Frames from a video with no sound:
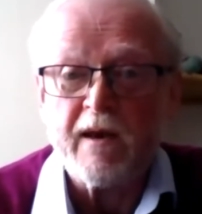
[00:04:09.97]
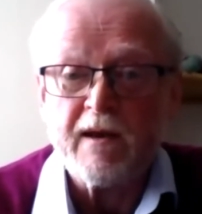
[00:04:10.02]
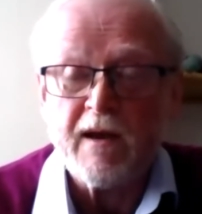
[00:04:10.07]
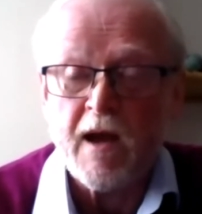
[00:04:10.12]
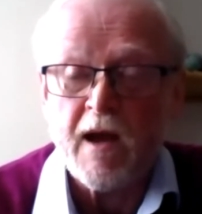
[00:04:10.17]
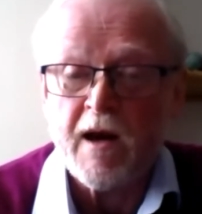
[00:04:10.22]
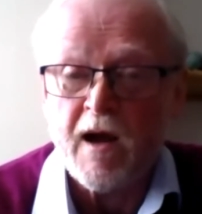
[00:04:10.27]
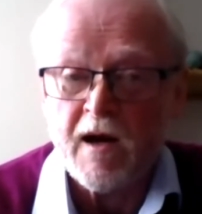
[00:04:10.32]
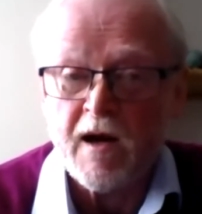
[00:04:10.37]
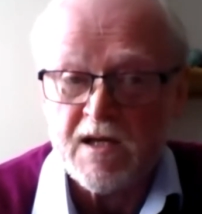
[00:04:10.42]

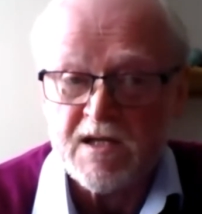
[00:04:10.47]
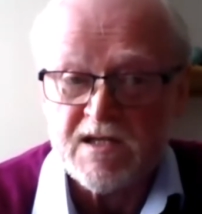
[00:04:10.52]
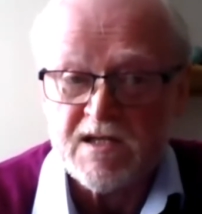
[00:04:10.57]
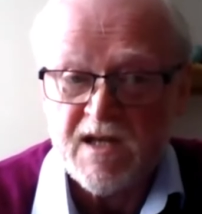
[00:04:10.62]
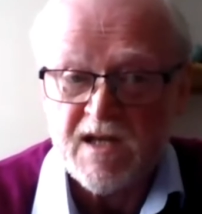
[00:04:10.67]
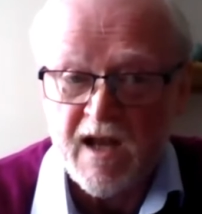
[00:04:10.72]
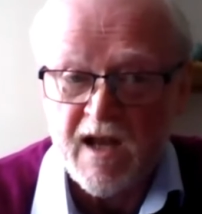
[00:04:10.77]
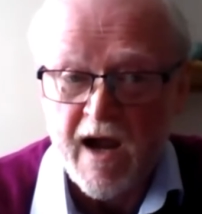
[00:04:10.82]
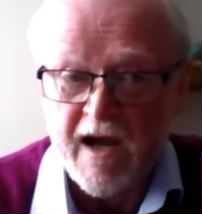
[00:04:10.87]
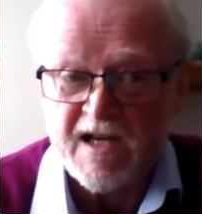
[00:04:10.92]
and I can
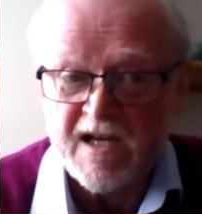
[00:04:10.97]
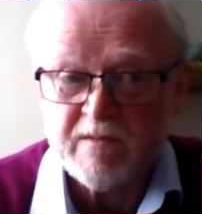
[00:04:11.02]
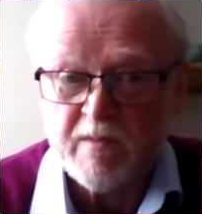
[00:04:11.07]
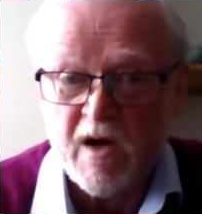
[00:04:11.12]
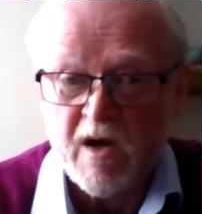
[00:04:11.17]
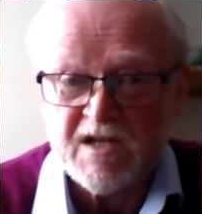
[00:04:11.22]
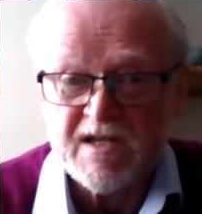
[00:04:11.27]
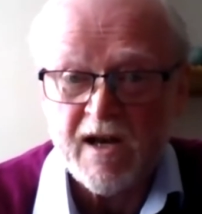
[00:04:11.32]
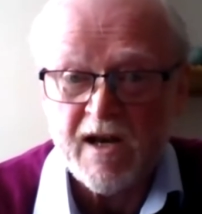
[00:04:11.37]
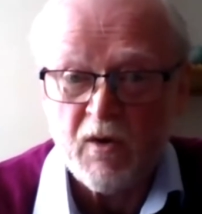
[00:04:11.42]
see
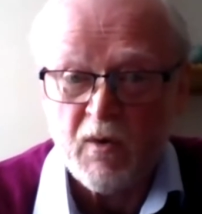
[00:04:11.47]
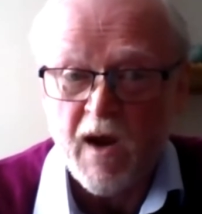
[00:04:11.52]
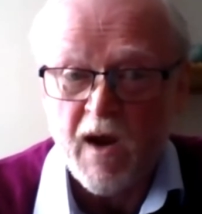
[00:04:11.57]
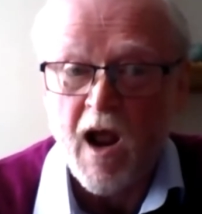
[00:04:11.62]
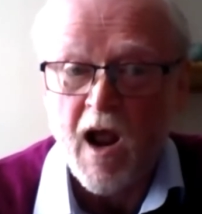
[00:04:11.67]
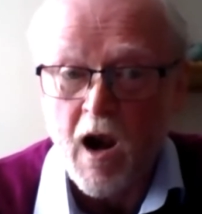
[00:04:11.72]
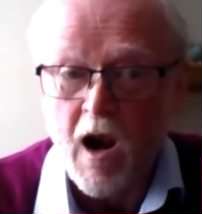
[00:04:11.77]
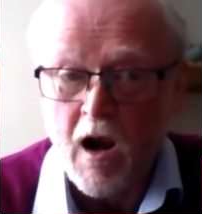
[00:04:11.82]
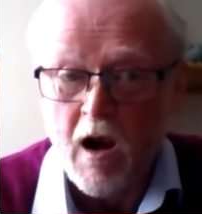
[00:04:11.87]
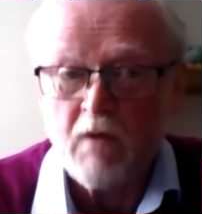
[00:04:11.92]
HMRC looking
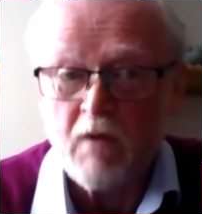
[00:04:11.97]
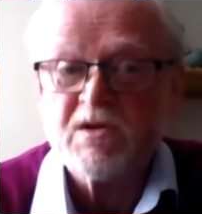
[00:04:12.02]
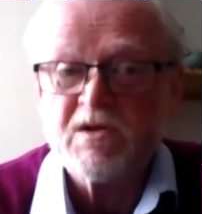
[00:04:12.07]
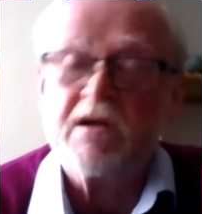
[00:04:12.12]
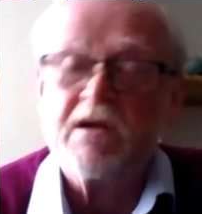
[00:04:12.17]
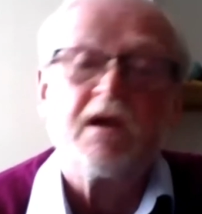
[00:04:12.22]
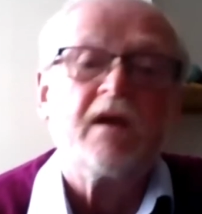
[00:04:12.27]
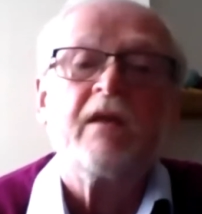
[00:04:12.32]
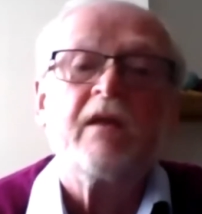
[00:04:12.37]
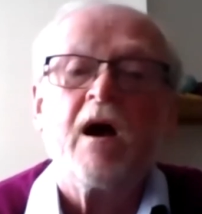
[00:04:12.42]
closely
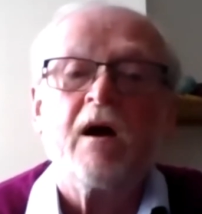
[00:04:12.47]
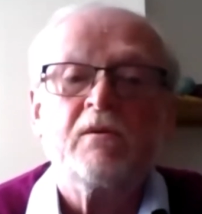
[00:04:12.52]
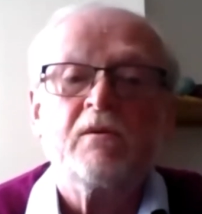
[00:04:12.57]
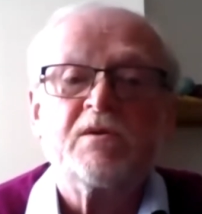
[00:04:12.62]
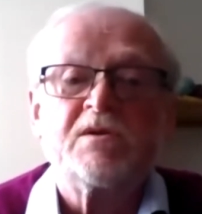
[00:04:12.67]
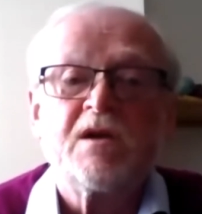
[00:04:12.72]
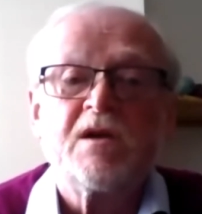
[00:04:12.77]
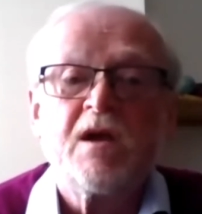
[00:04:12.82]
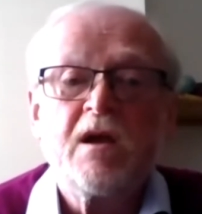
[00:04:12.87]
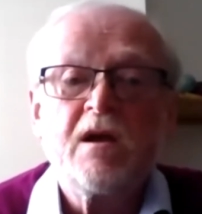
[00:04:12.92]
at those
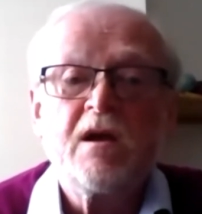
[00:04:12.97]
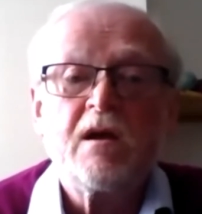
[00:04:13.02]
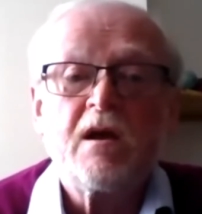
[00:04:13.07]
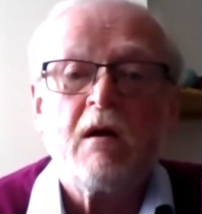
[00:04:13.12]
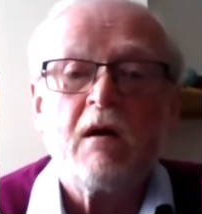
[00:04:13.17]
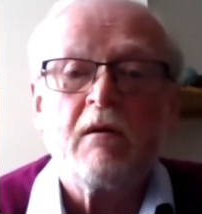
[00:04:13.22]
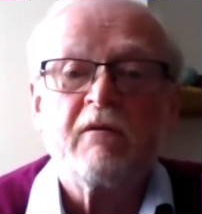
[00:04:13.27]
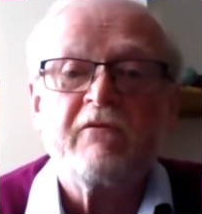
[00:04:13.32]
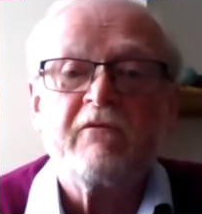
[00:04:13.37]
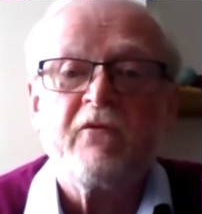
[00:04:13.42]

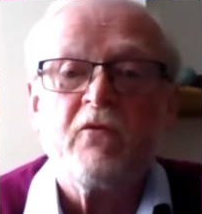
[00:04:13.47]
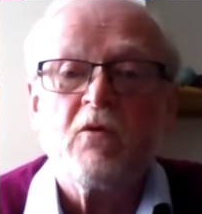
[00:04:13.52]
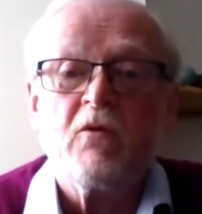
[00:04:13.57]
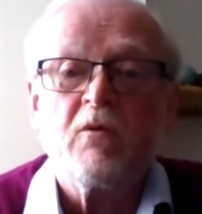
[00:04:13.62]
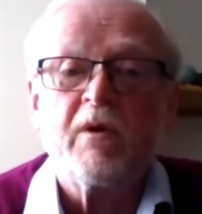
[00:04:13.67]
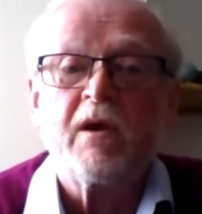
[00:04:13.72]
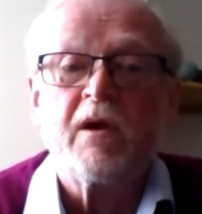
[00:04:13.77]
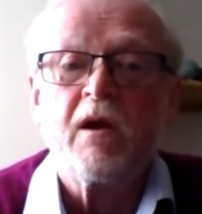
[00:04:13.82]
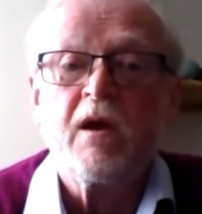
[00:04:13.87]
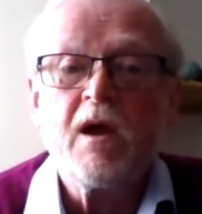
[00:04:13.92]
going
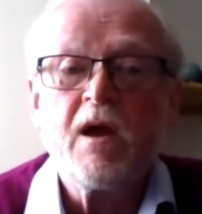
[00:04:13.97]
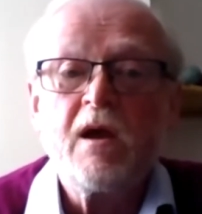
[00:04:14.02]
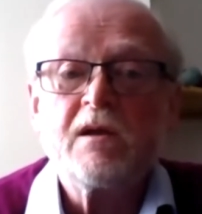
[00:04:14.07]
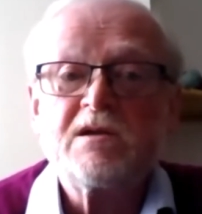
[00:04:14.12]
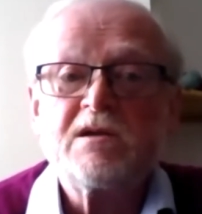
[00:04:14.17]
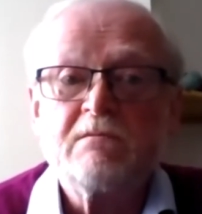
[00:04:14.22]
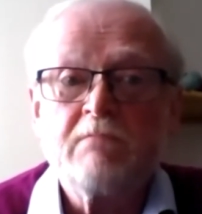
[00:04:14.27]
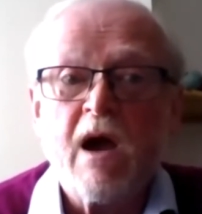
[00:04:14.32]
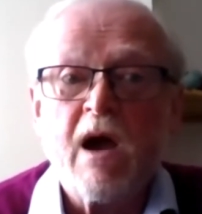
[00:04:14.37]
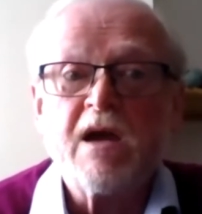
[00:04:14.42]
forward to
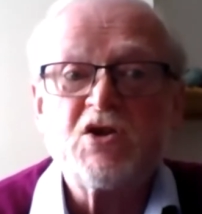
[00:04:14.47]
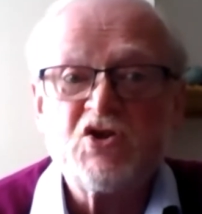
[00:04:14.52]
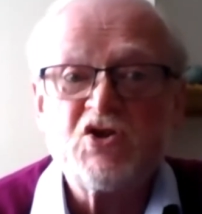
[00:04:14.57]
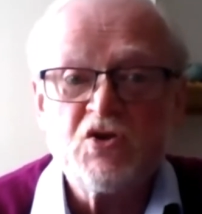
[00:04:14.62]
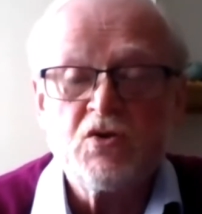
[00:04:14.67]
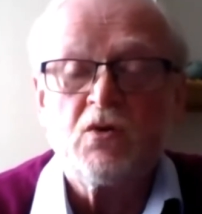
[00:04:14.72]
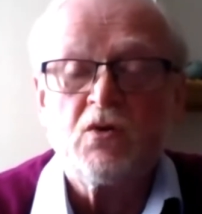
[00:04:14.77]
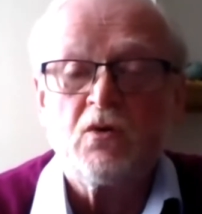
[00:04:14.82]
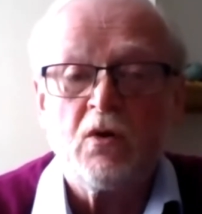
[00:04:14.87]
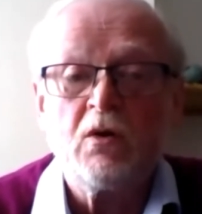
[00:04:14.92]
make
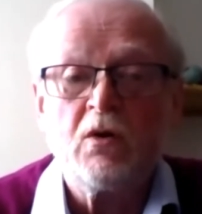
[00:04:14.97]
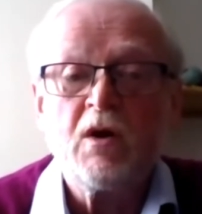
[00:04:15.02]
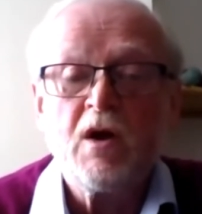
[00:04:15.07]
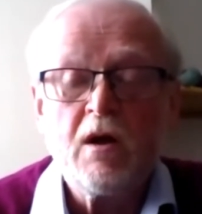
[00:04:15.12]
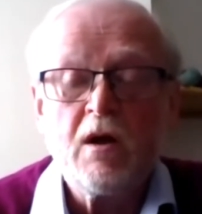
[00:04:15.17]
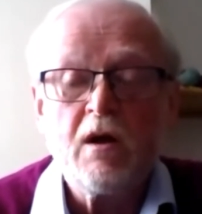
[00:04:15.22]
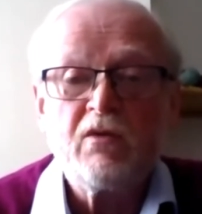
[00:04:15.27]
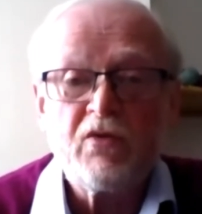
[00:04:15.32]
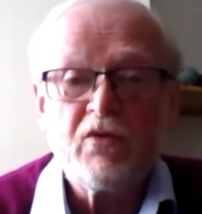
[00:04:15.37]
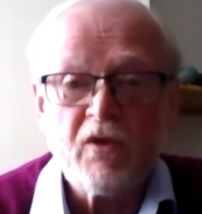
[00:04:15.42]
sure
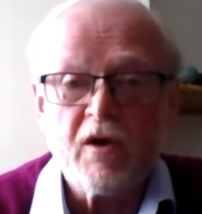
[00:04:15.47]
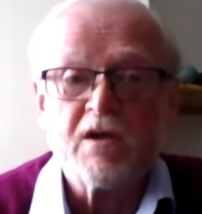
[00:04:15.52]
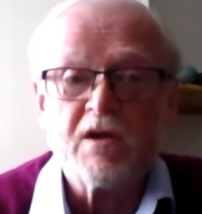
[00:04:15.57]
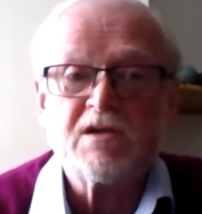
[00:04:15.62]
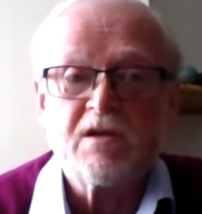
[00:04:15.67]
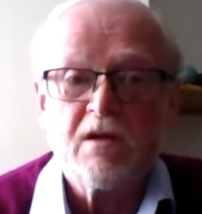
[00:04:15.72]
that